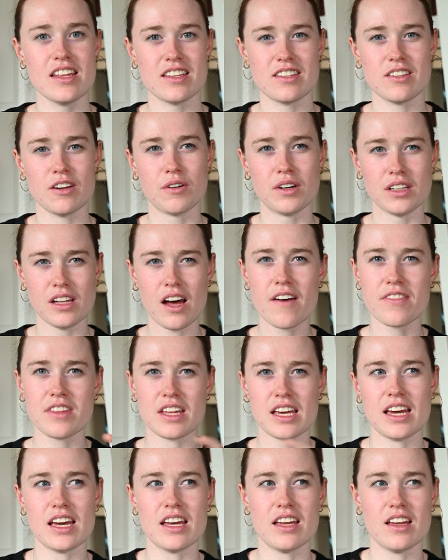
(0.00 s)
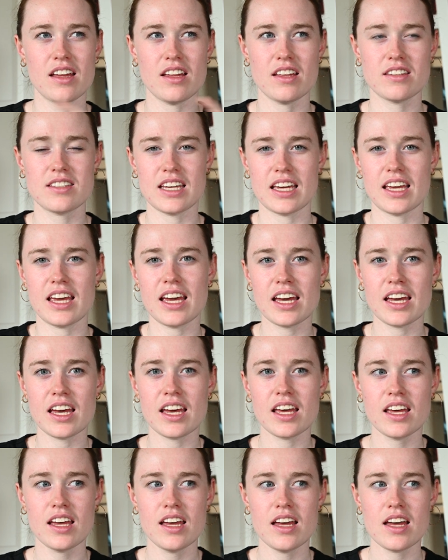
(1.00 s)
So a lot of the
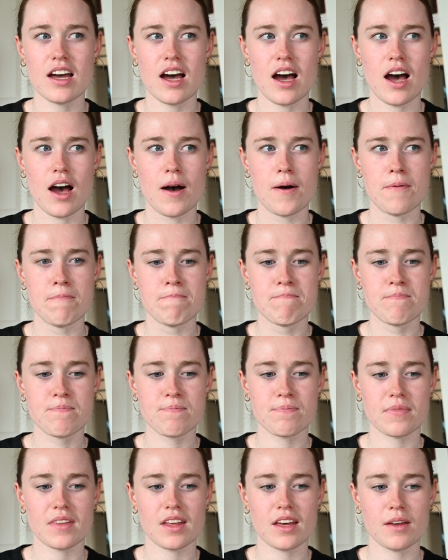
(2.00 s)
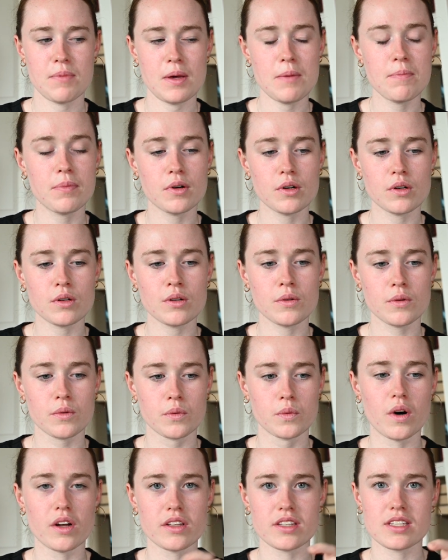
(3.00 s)
ticket people
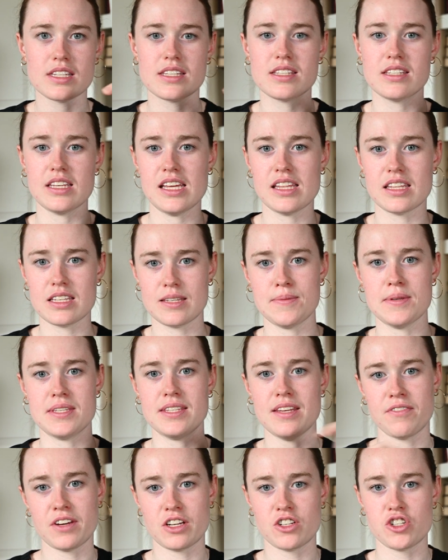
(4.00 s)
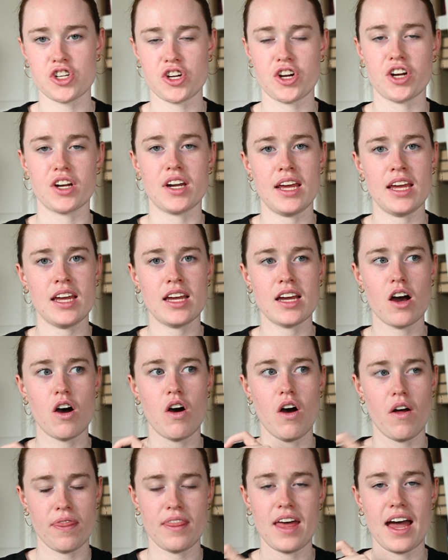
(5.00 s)
want to see the specific journey
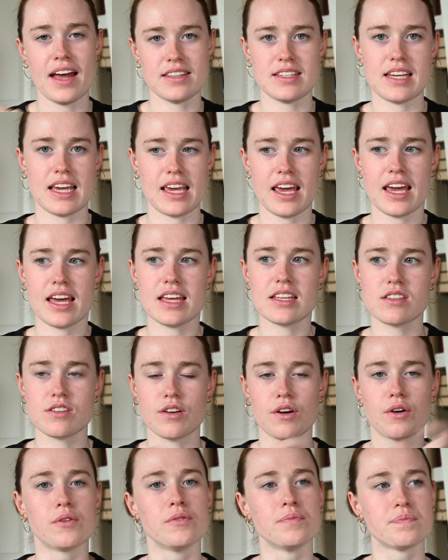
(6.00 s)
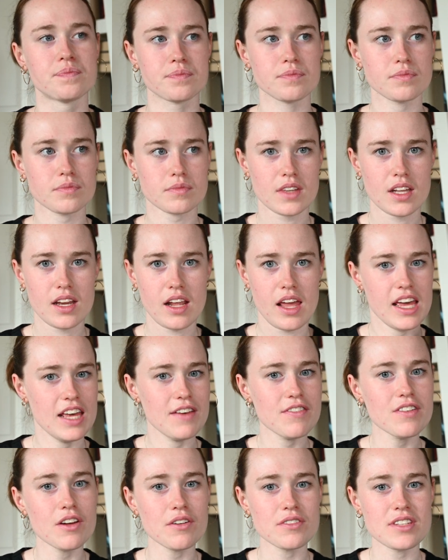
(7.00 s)
on that ticket. So
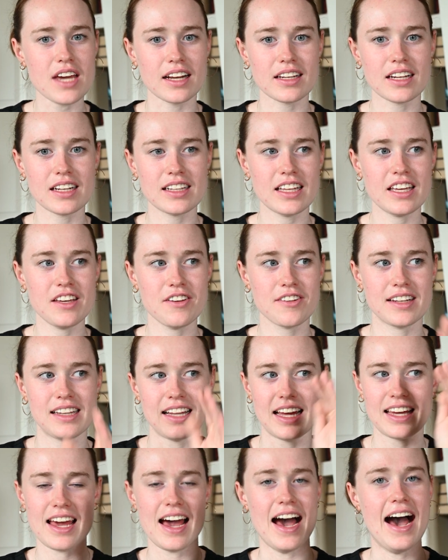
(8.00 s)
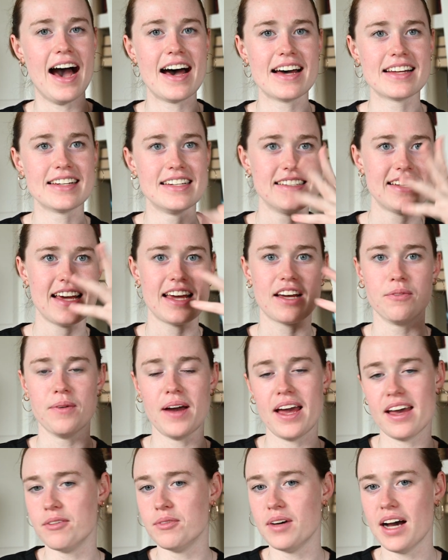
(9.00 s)
even though technically you can like add and take
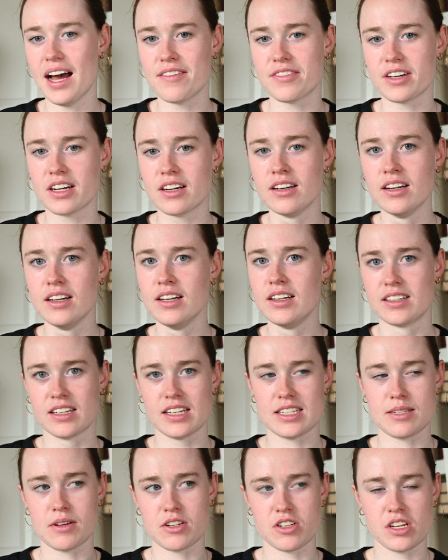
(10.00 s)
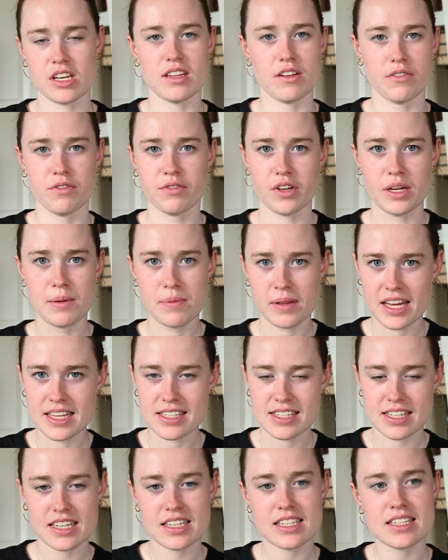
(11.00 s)
away and whatever, especially in the free
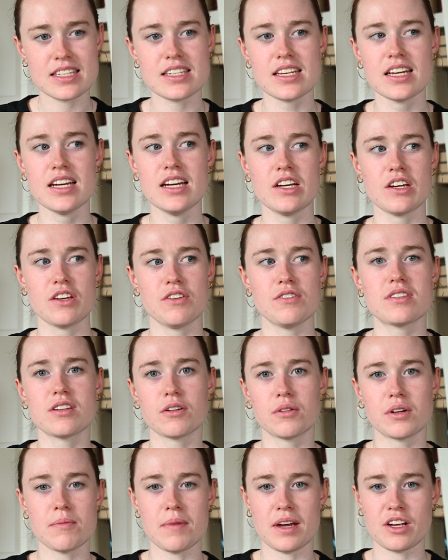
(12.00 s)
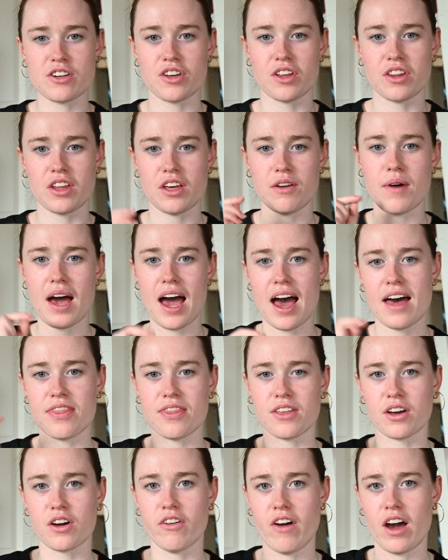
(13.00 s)
places, you still want to make sure that you add
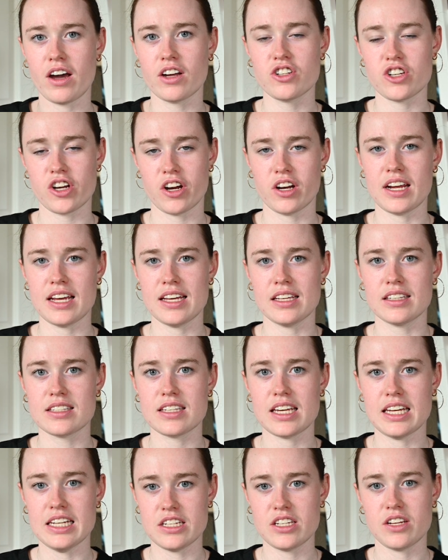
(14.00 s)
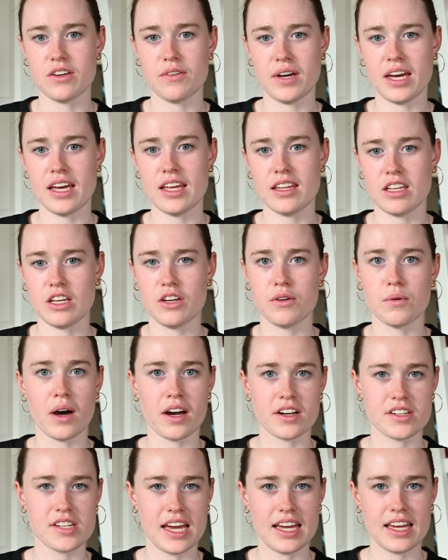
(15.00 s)
the correct journeys into it that you
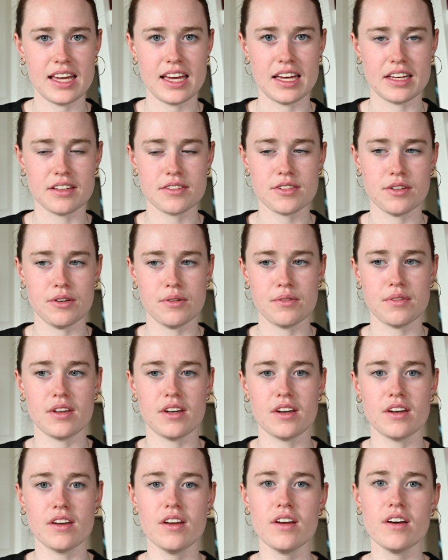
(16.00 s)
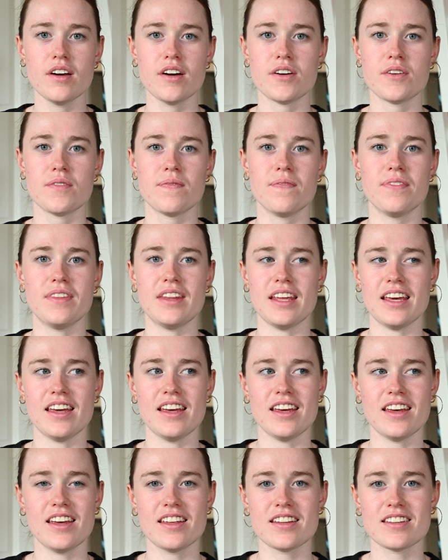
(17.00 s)
are taking, so that
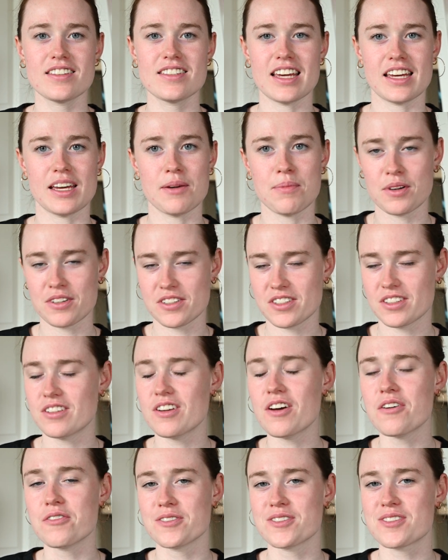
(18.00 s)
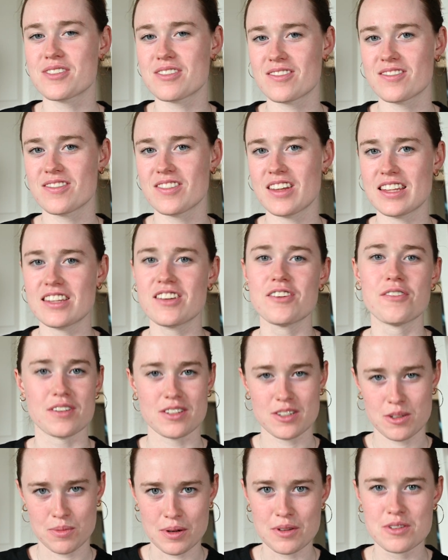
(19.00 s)
the ticket person knows that you are
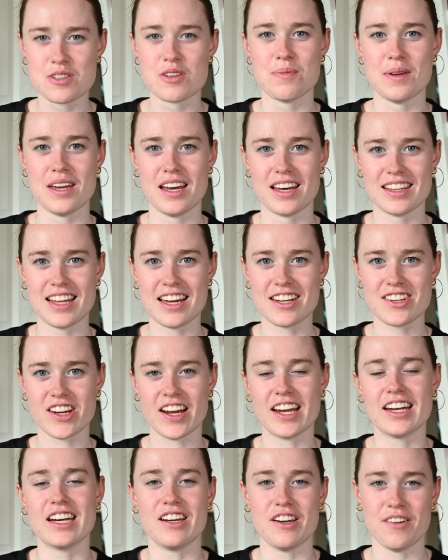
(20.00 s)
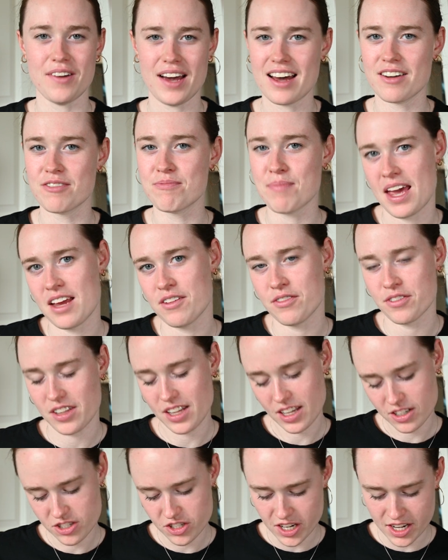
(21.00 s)
supposed to be on that train and you have paid for
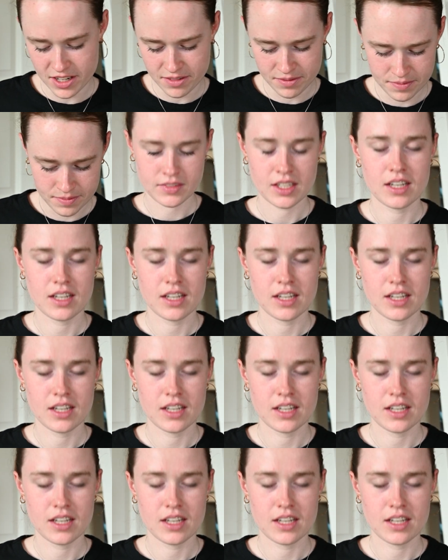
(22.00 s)
that train.